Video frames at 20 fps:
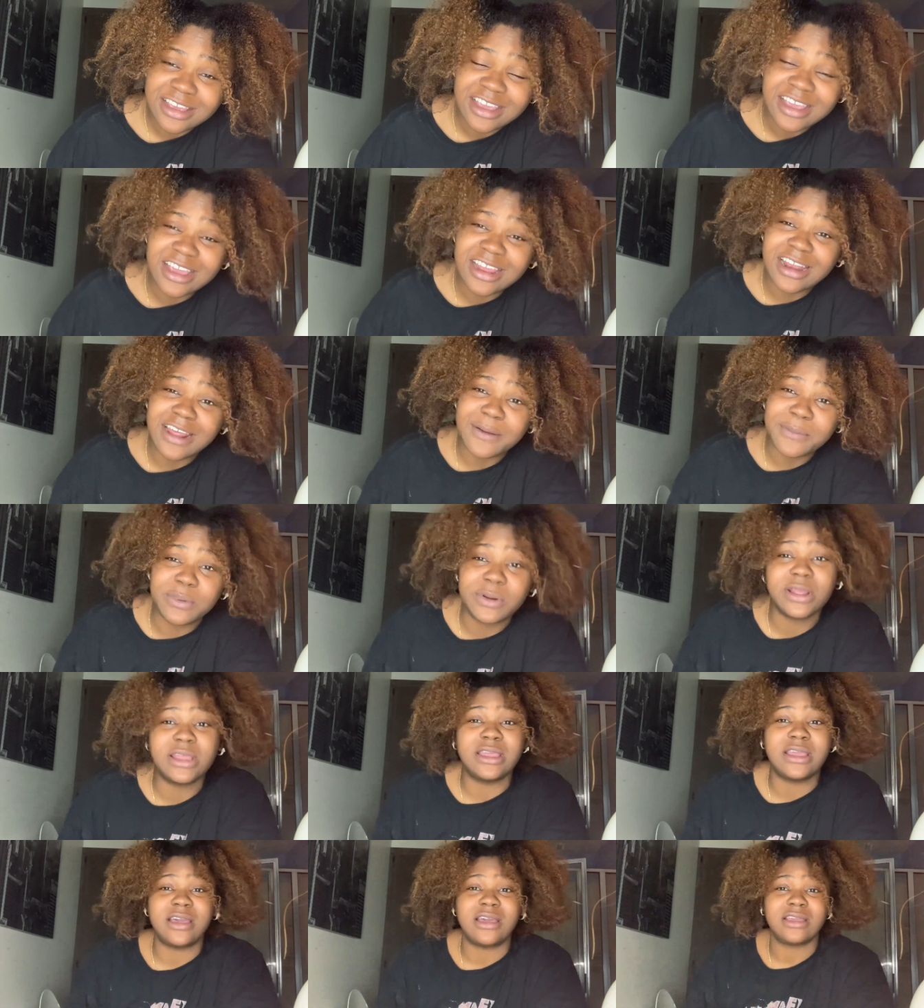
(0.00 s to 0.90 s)
And I
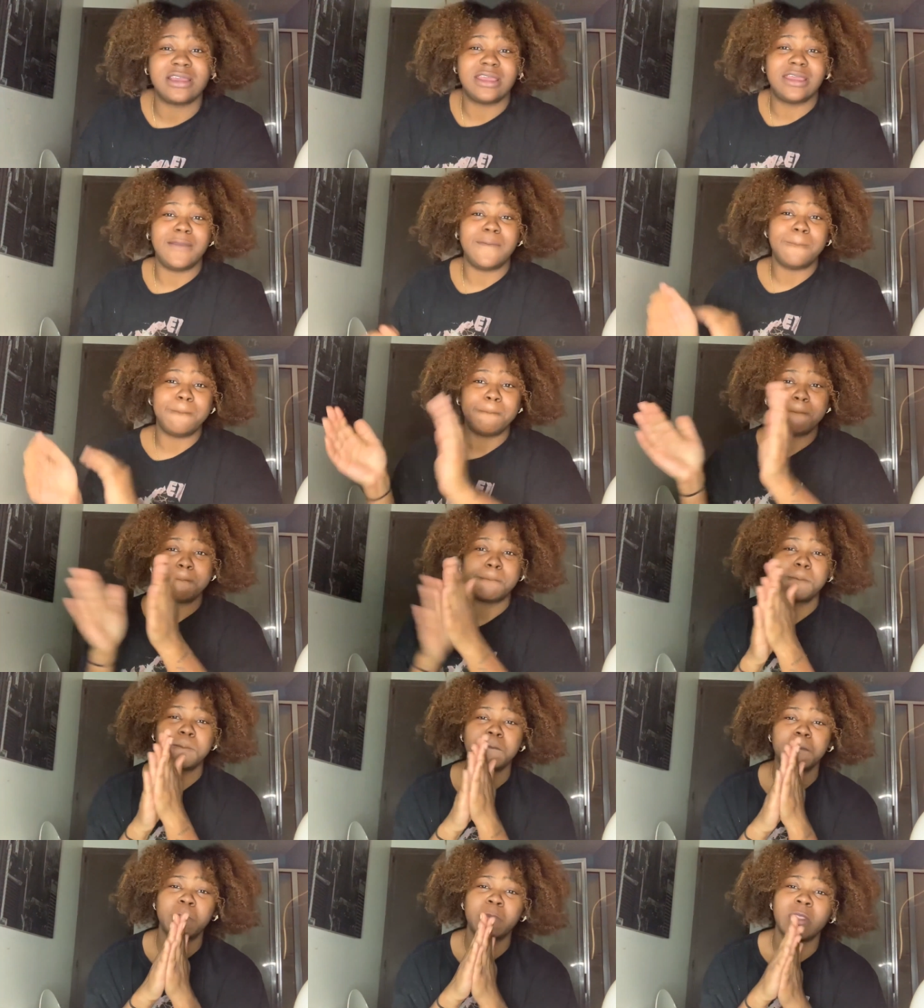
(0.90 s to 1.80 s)
pray y'all keep
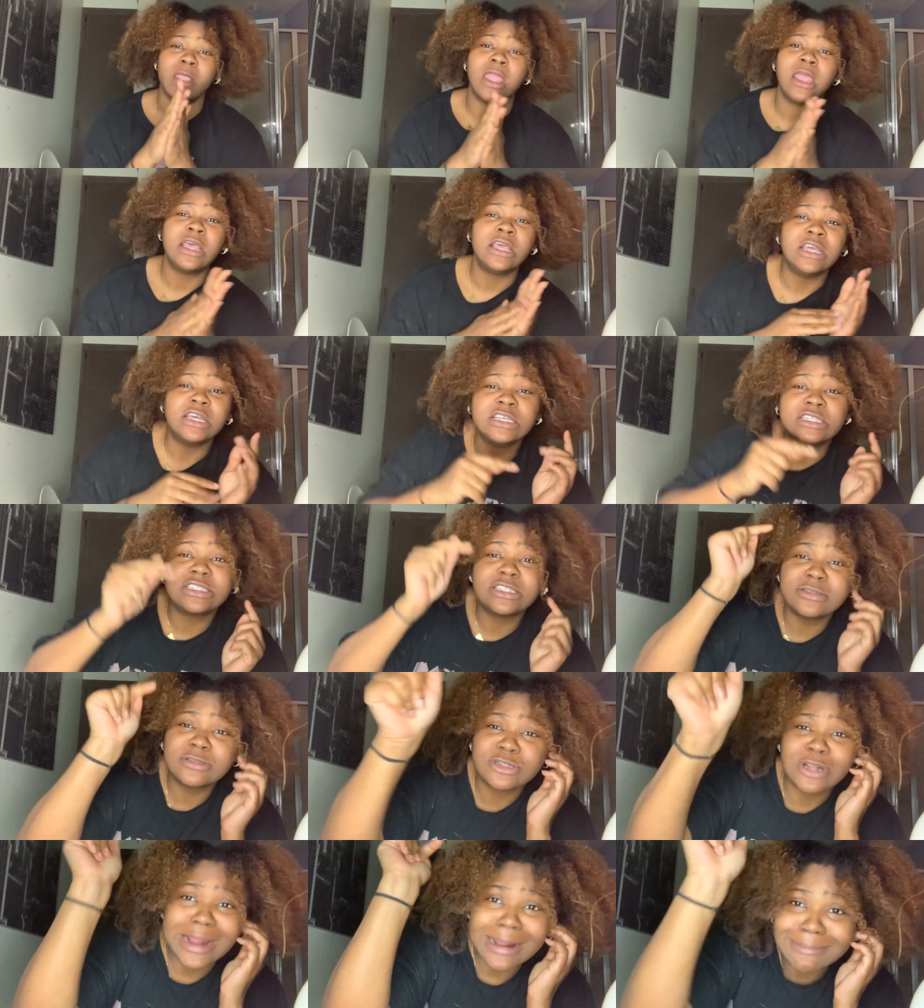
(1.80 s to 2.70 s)

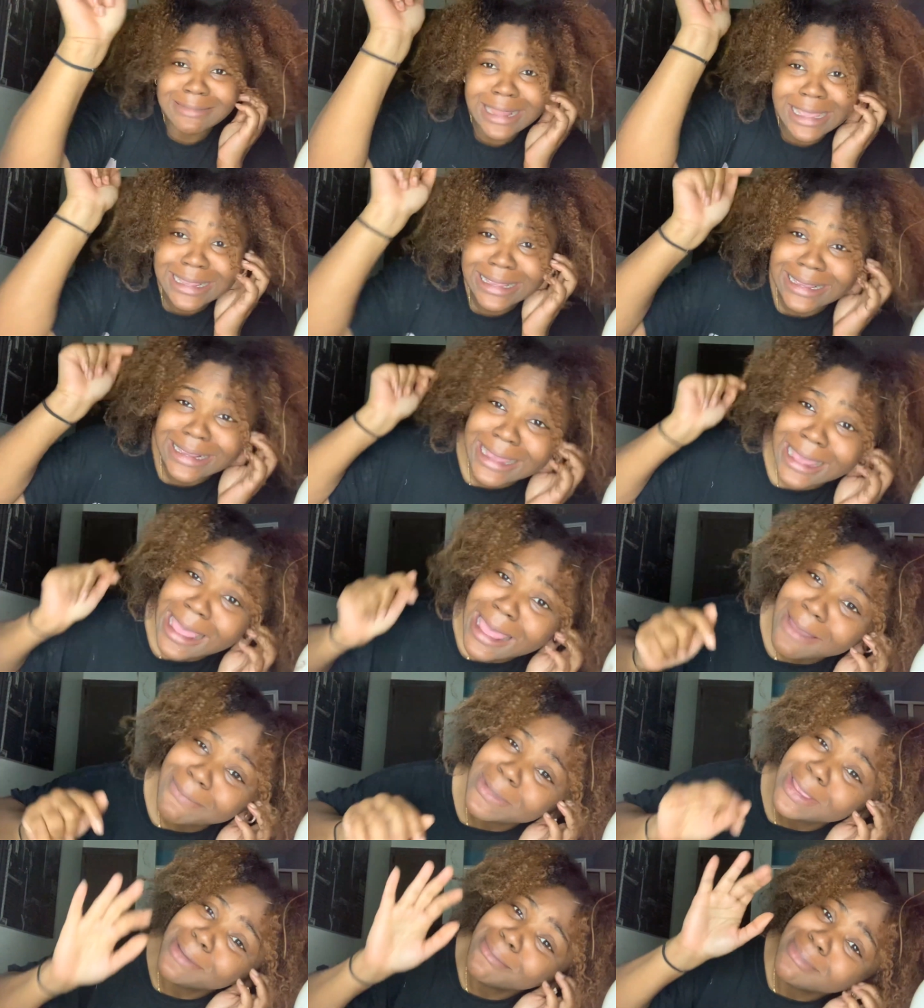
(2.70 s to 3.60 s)
subscribe, like, and
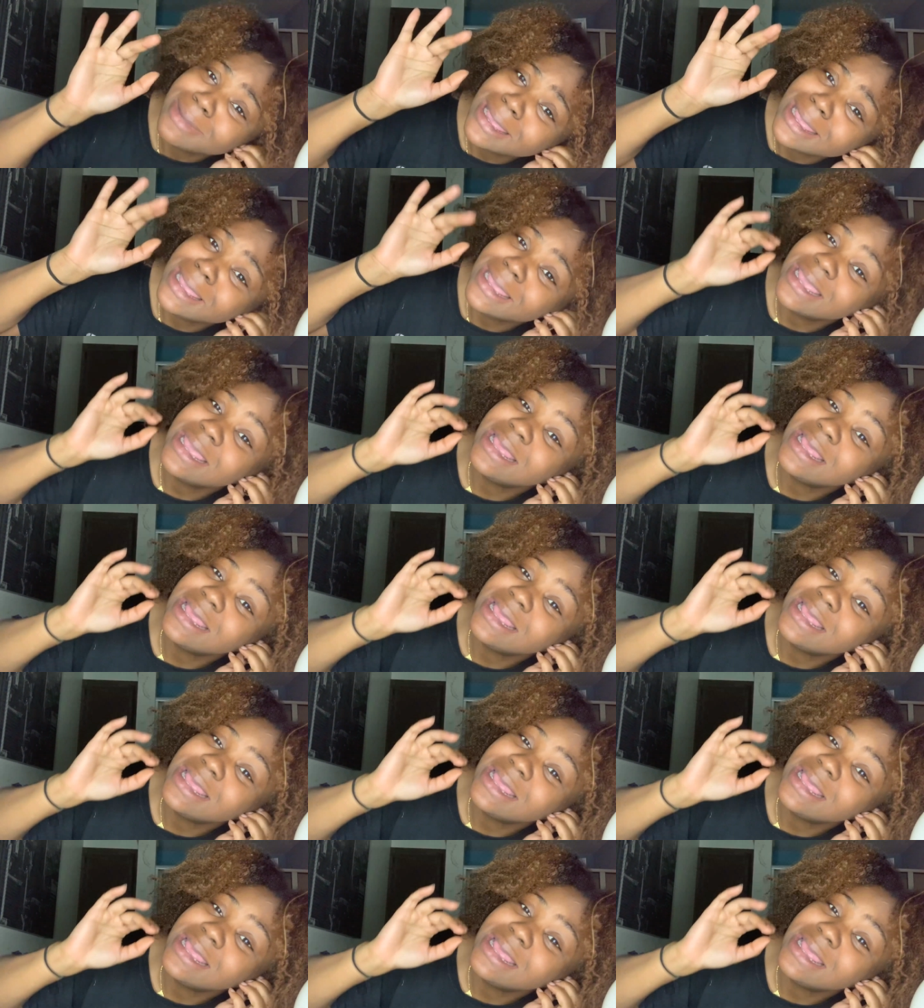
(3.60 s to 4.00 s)
comment. Bye.